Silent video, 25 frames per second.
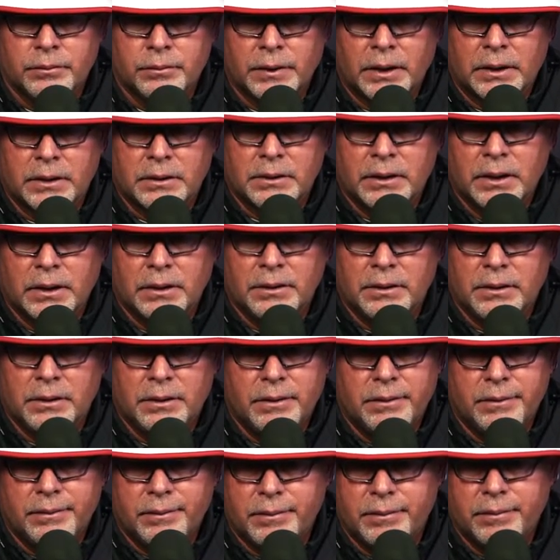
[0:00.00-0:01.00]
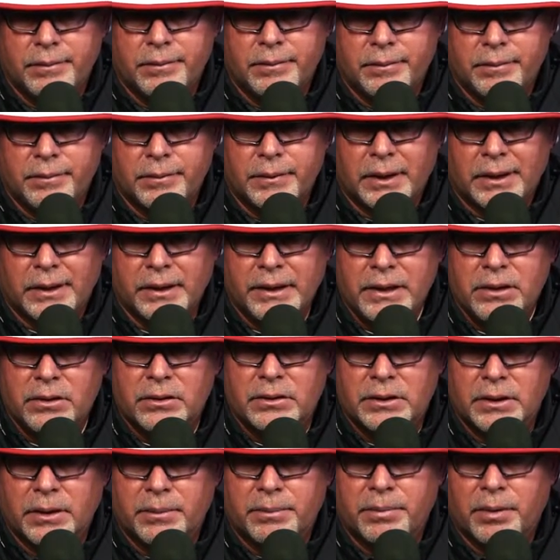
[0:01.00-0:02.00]
like I said, the
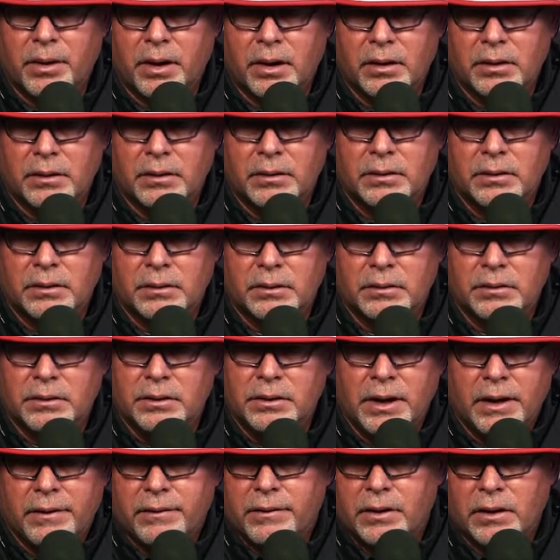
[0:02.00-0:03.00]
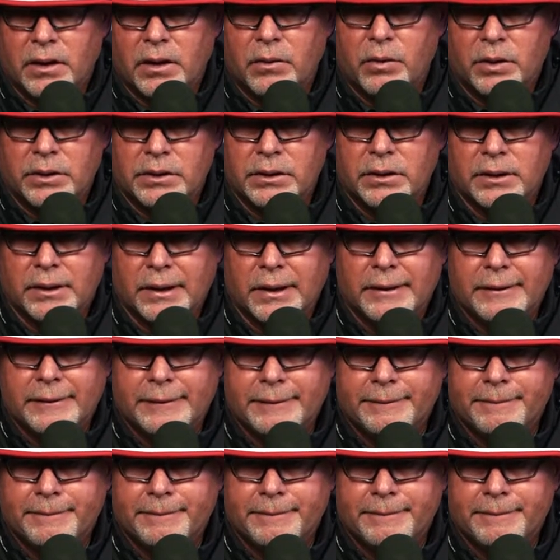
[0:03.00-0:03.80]
leadership part. You never know what you're getting.